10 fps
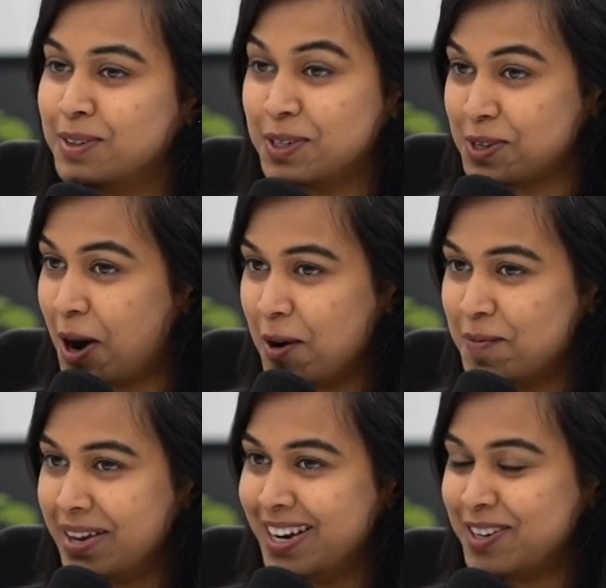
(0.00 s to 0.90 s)
Okay, so how
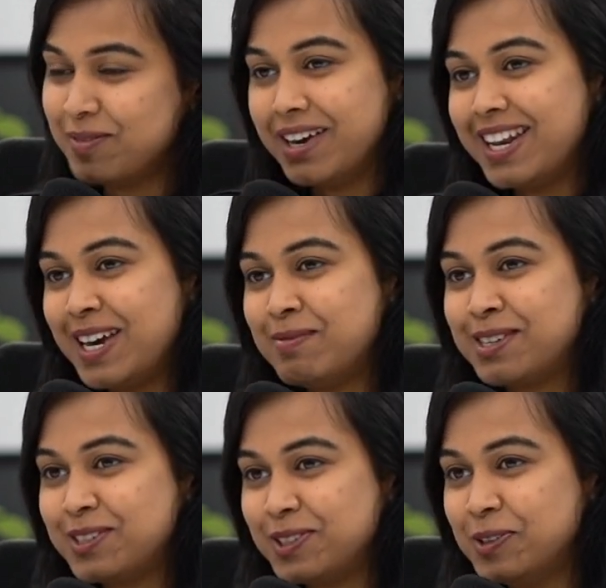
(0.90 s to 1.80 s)
many domain
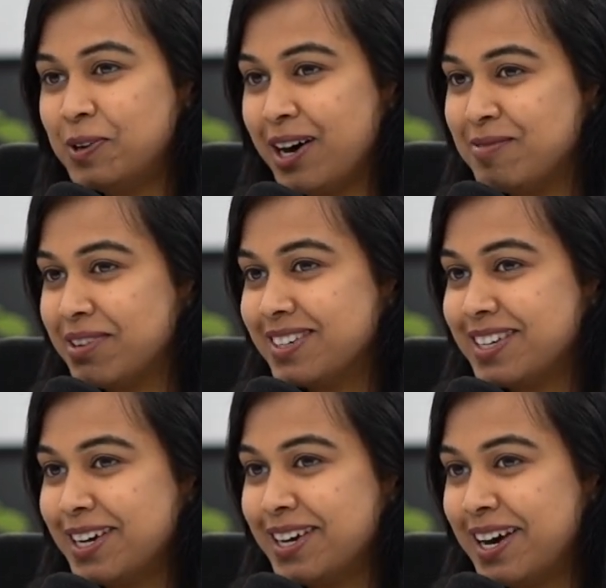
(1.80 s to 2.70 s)
names do you have? Because
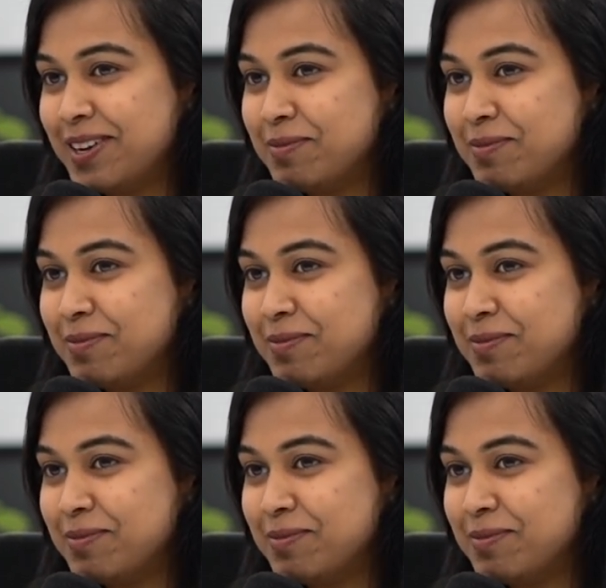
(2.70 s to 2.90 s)
I